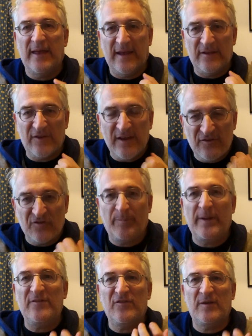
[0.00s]
is he
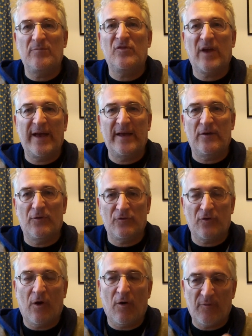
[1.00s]
spins in
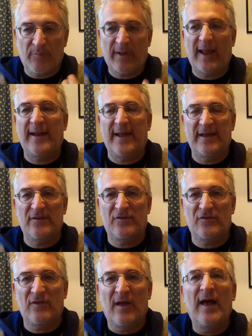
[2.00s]
tales of
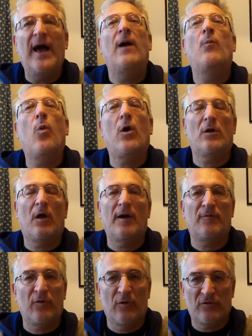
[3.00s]
planets and what
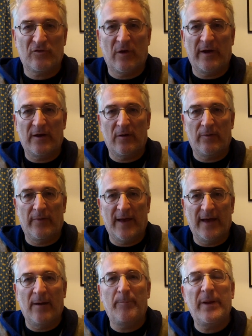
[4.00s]
life looks like on
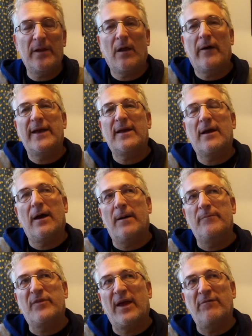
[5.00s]
that. A bit like
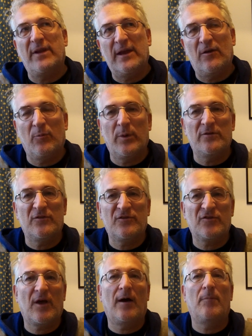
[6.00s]
David Eagleman's
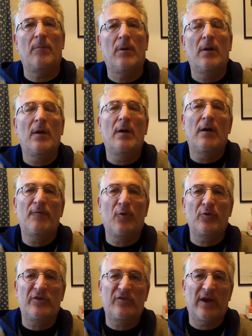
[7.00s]
son,
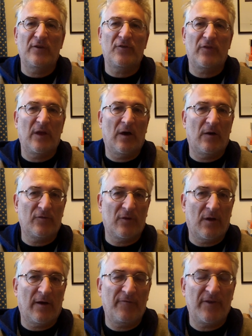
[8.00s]
40 Tales of the
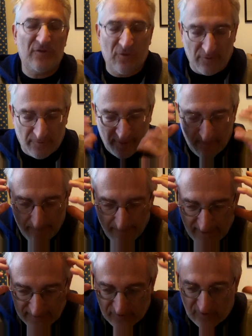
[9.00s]
Afterlife. It's sort of an
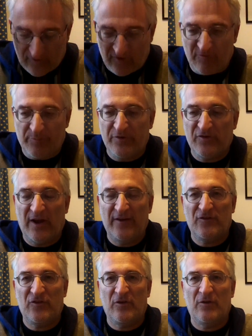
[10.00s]
imaginative
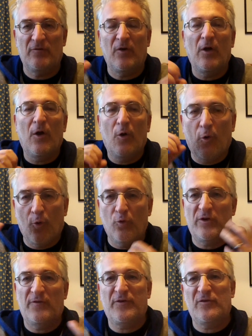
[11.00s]
projection of all
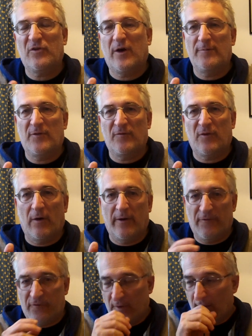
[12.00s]
different types of
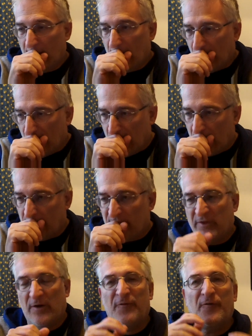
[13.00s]
life
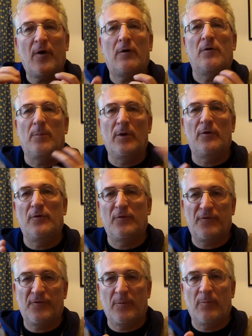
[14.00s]
that are far removed
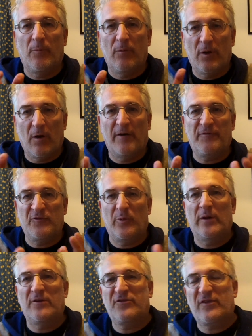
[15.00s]
from life as
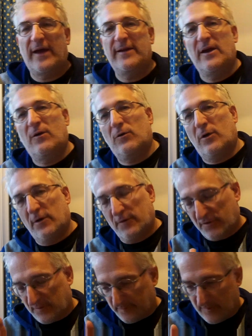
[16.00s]
we understand it on
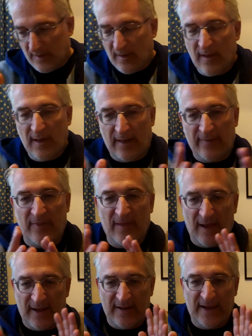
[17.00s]
Earth. And
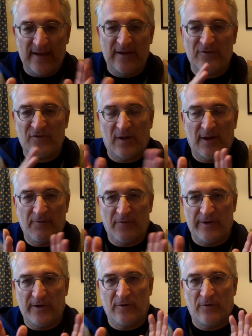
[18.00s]
he and his son have a
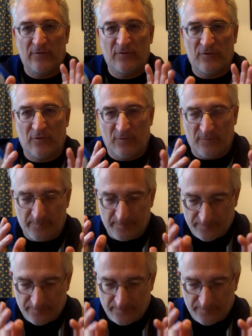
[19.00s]
very good sort of